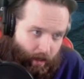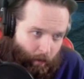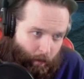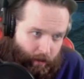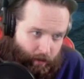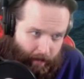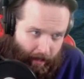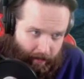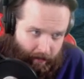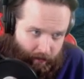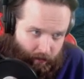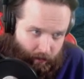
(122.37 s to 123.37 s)
When you
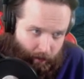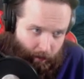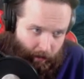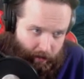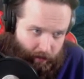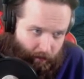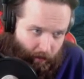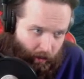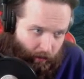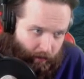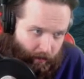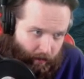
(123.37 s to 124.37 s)
get to the bridge,
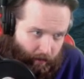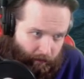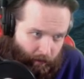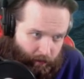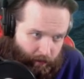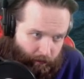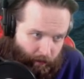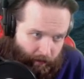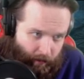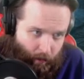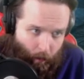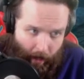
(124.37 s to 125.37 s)
follow the frozen
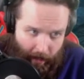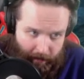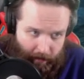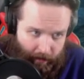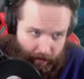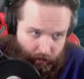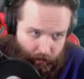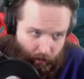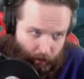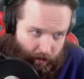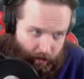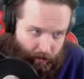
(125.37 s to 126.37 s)
river west until
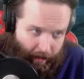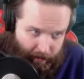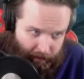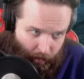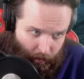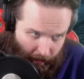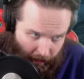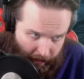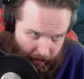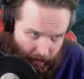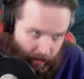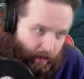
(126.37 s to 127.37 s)
you reach Iceflow
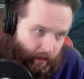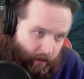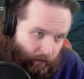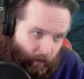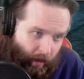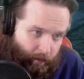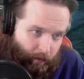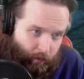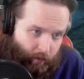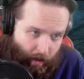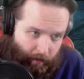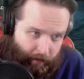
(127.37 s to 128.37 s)
Lake. You'll find
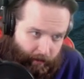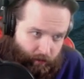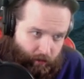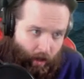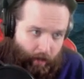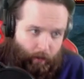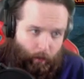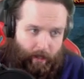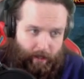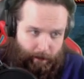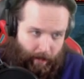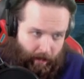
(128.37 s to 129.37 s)
Brewnal Village on the
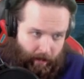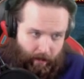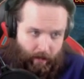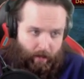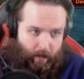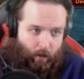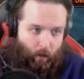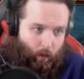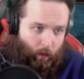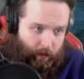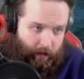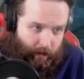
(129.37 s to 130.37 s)
west bank. The
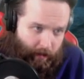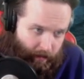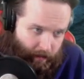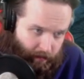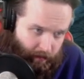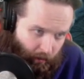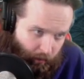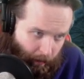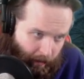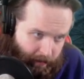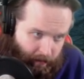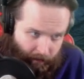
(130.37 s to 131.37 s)
hold is
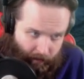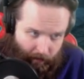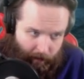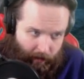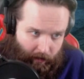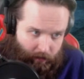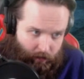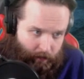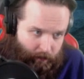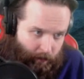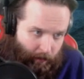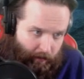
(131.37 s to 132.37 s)
southwest of the village.
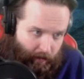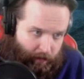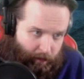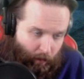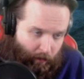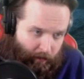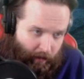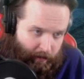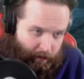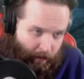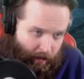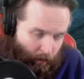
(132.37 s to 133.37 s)
So we have to explore
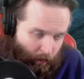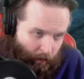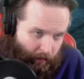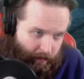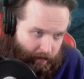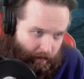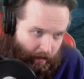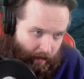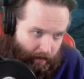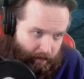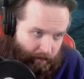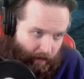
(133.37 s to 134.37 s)
Frostmane Hold and
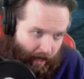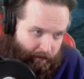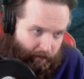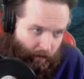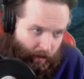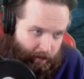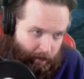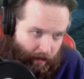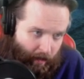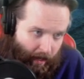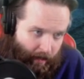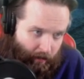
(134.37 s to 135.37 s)
slay five
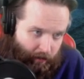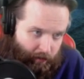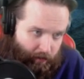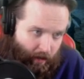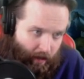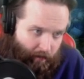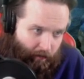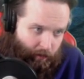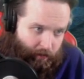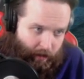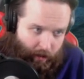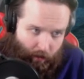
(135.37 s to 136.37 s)
Frostmane headhunters for
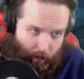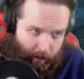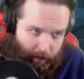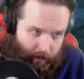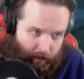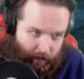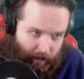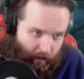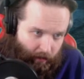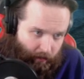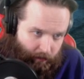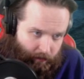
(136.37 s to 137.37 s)
Senir Whitebeard and
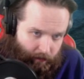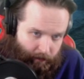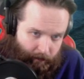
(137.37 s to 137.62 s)
Kharanos.